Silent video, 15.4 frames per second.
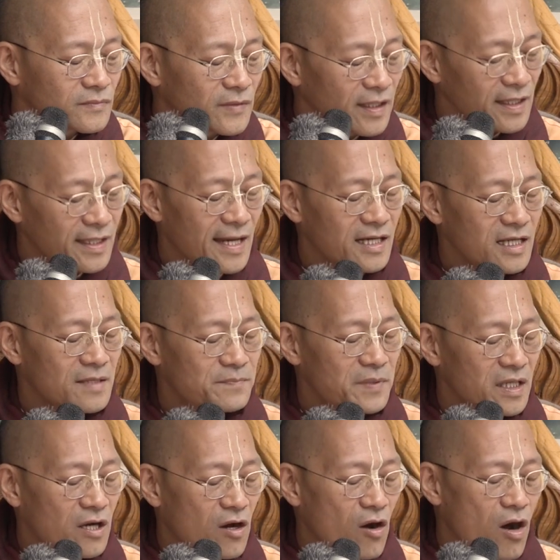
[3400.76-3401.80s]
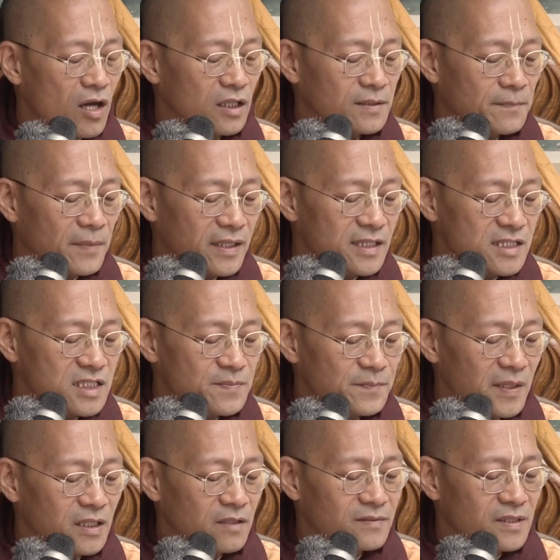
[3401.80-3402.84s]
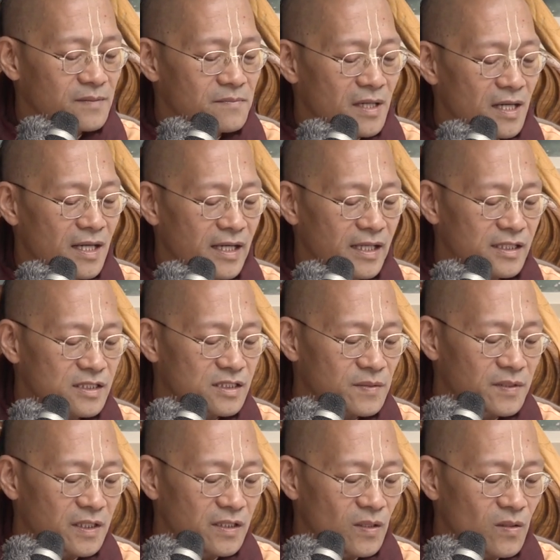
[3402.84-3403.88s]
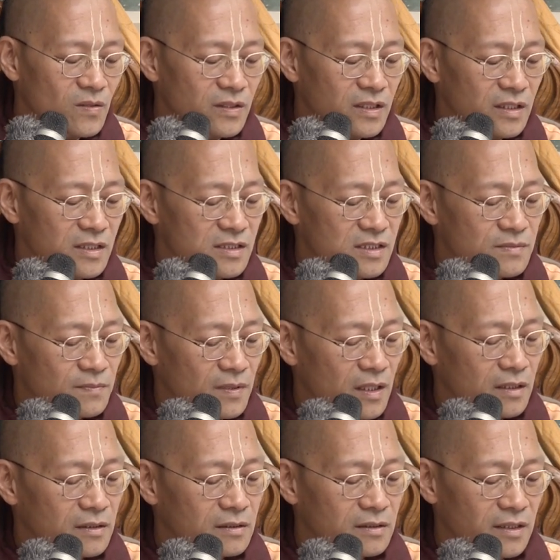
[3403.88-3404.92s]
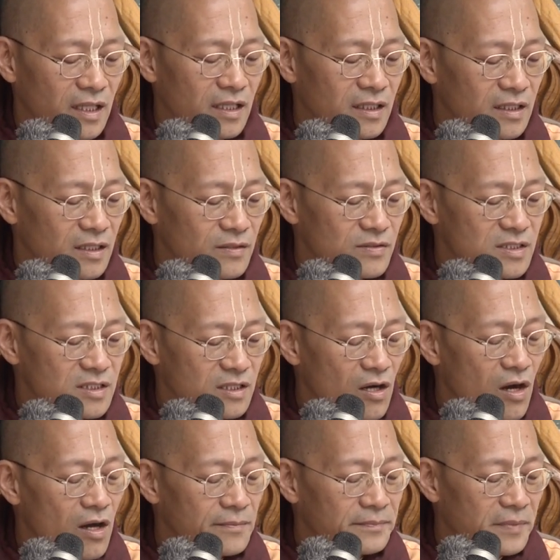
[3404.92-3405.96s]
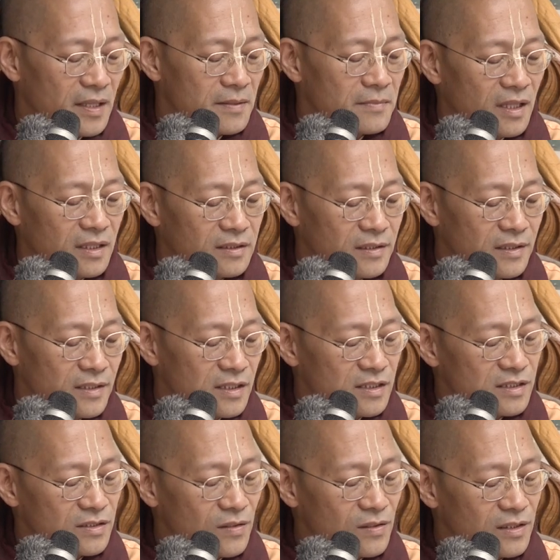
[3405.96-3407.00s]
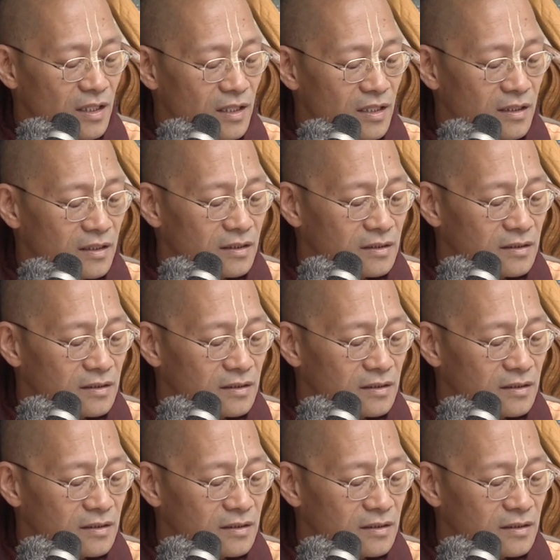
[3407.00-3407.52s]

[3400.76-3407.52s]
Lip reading: He cannot be caught by the speed of the minds of the yogis, but then he was caught by Mother Yaśodā.